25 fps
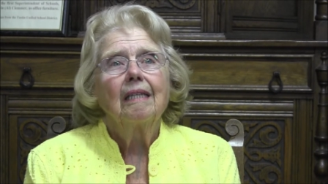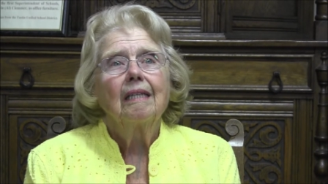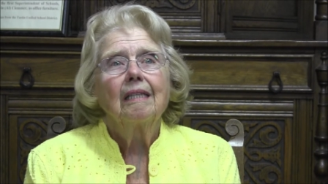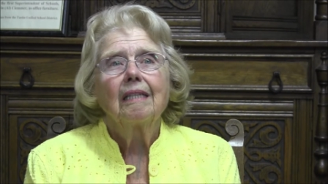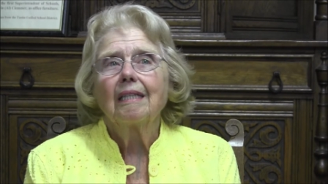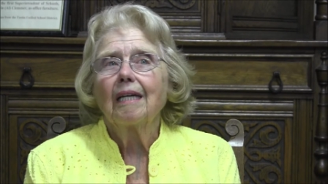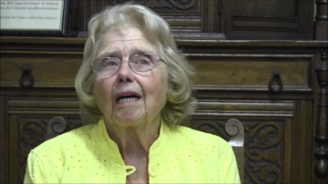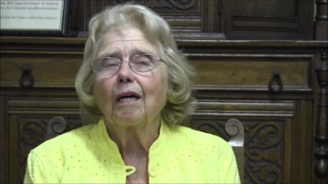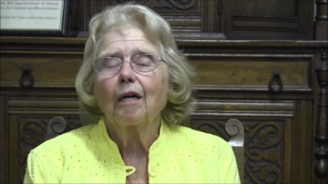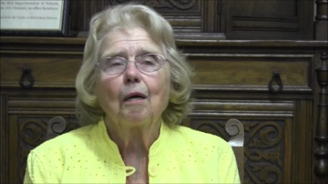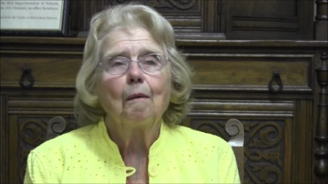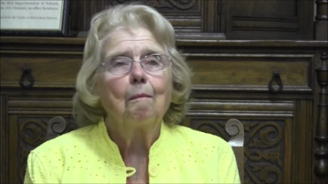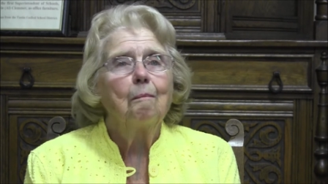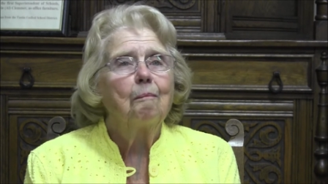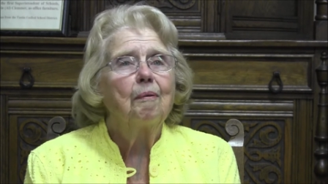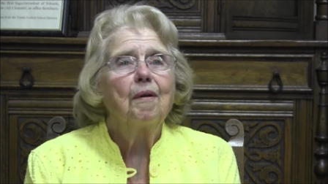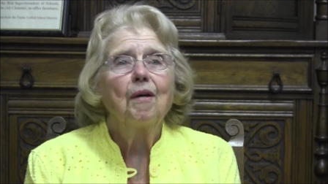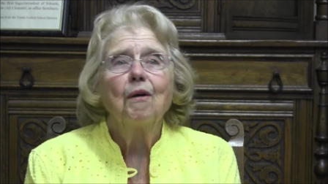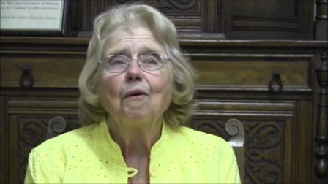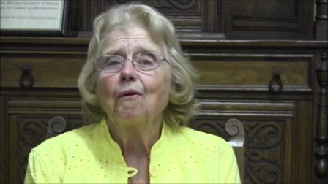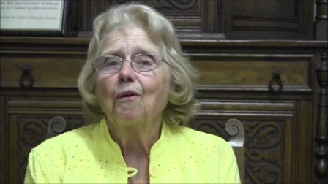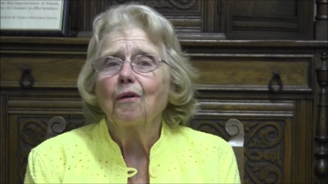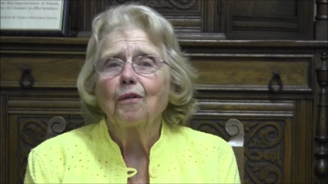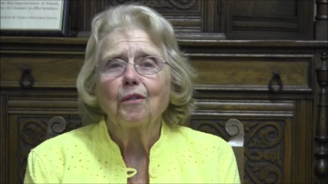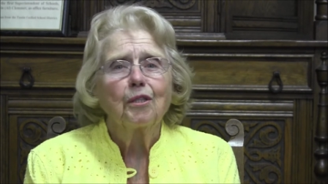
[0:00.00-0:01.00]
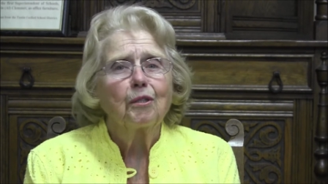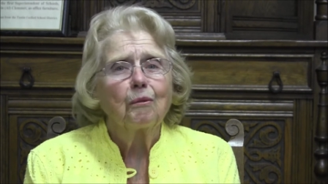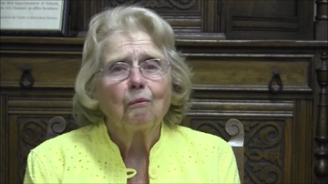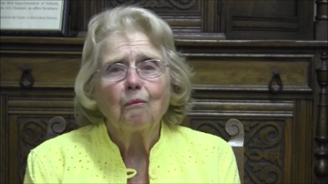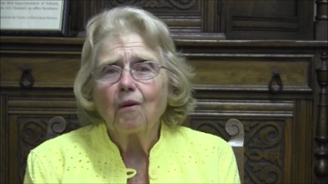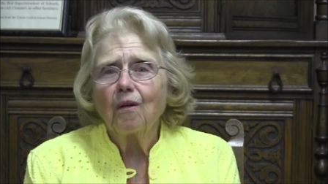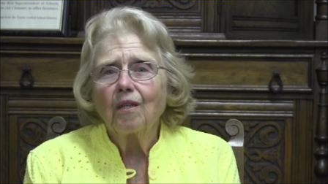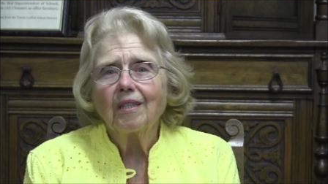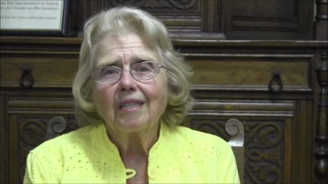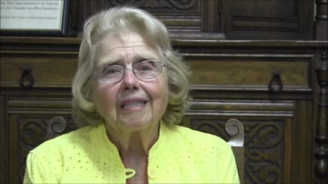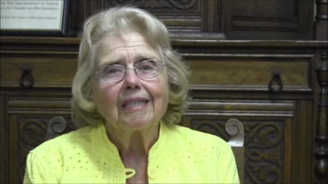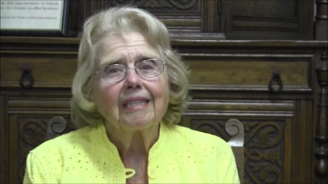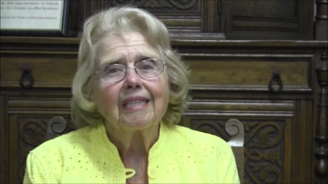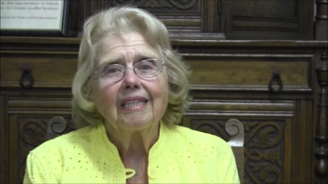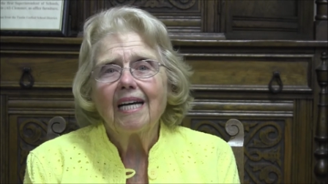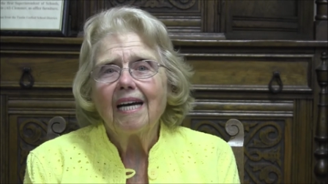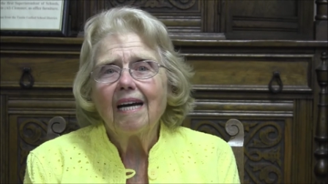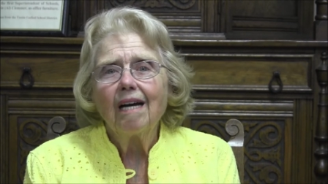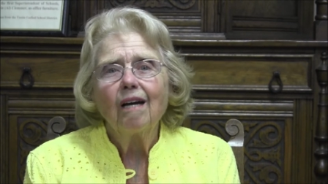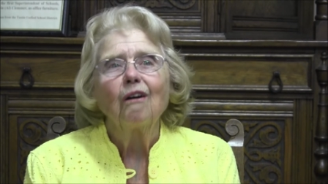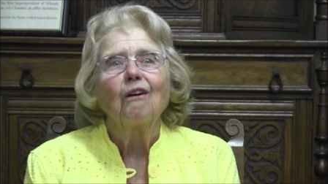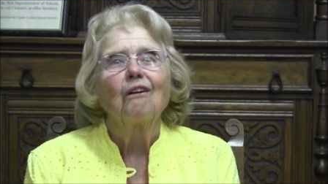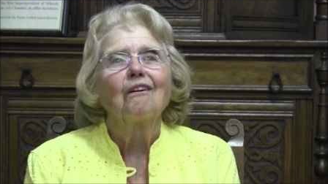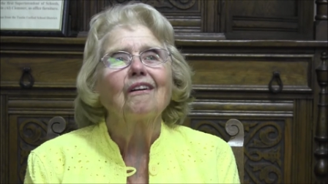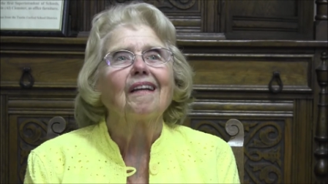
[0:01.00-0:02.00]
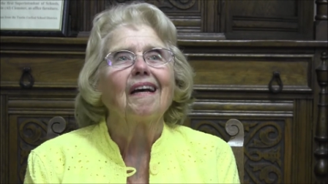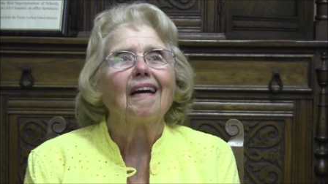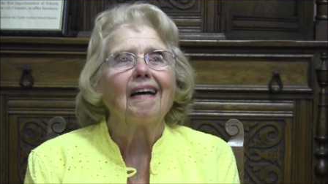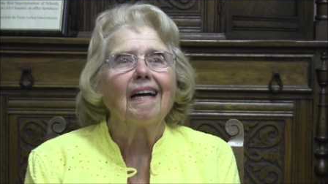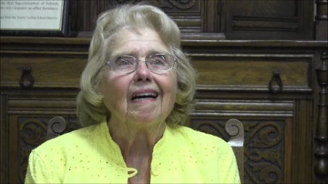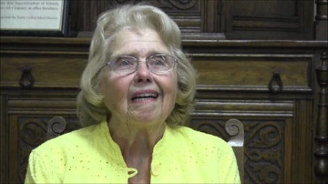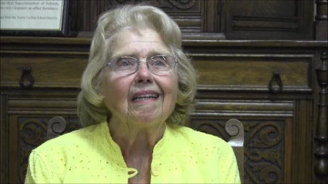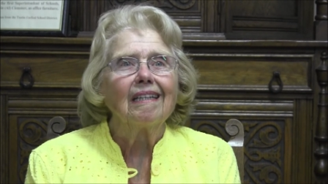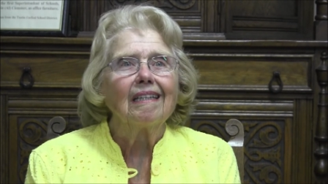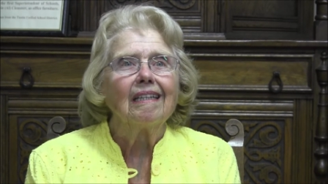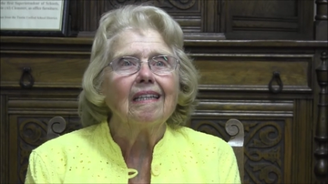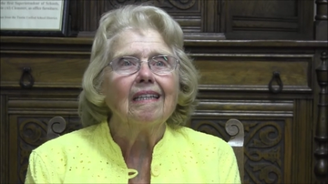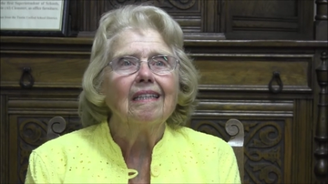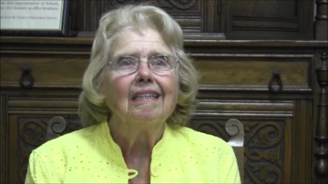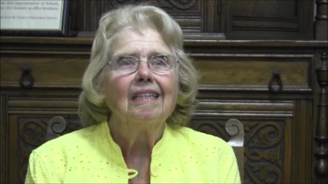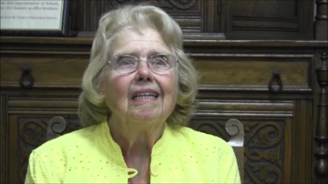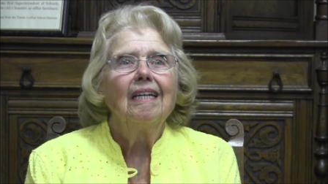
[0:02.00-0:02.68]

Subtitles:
the computers weren't there then.